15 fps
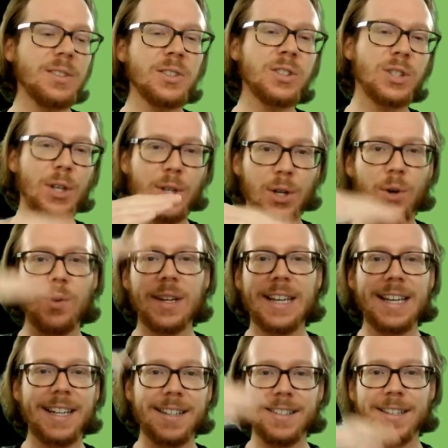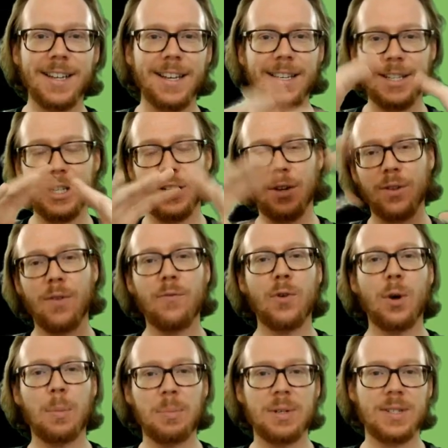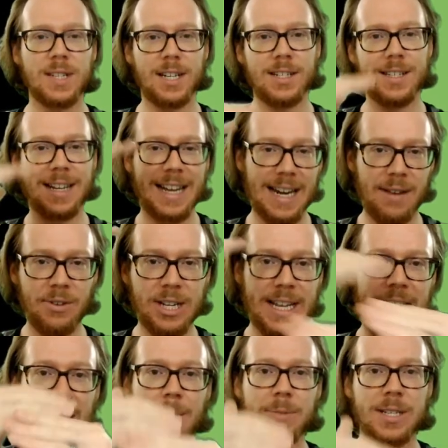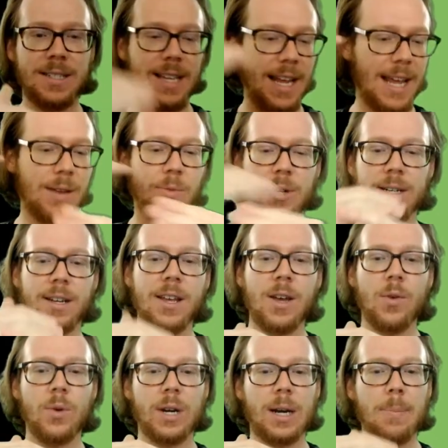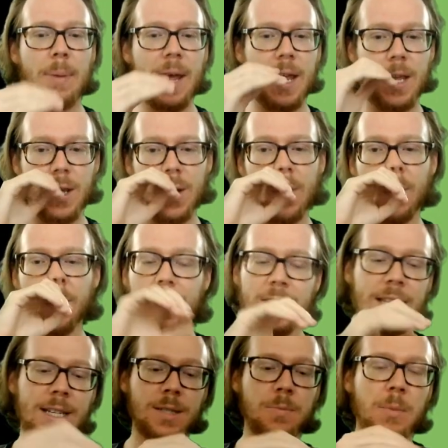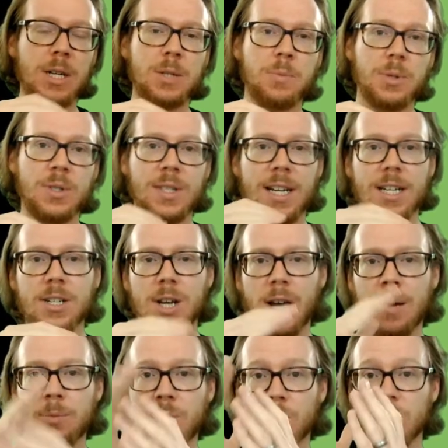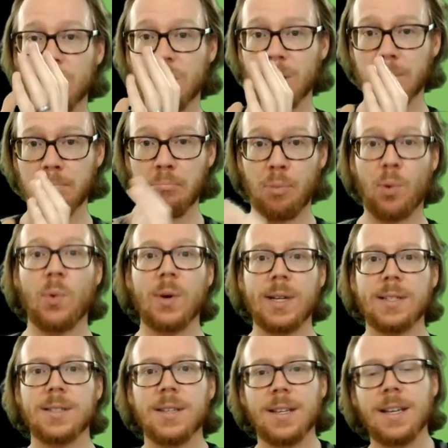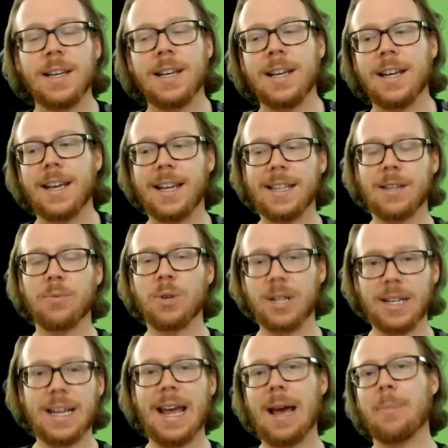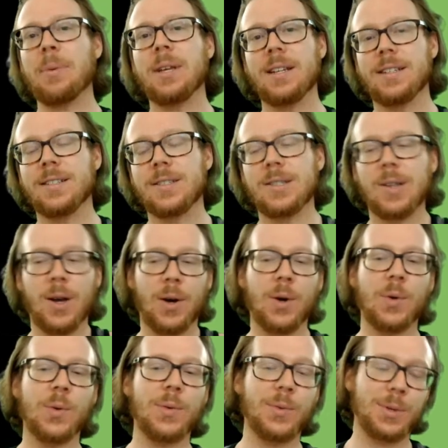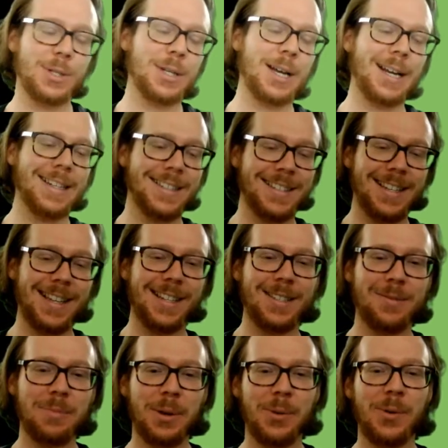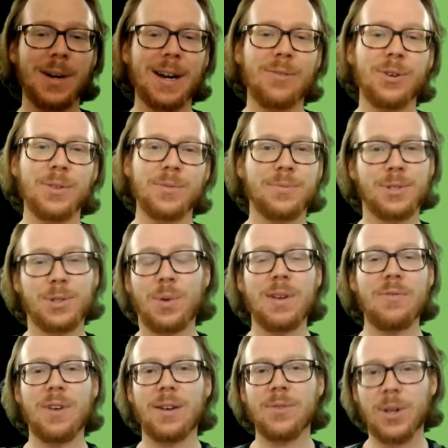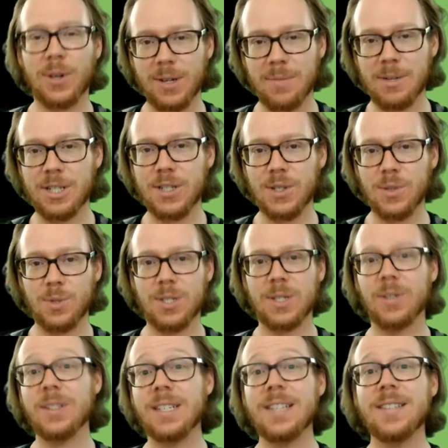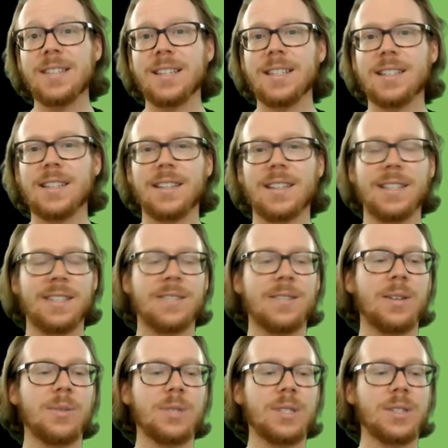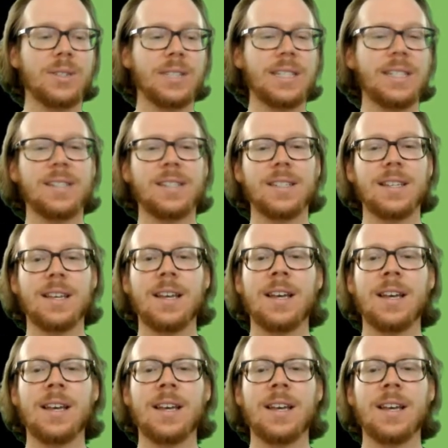So you don't get, the full percentage. They kind of have a cap. They say, hey, we're going to pay you this much percentage up to a certain point, and then we're going to cap it. So, which kind of stinks, but whatever. $25 commissions were still decent. They were still decent.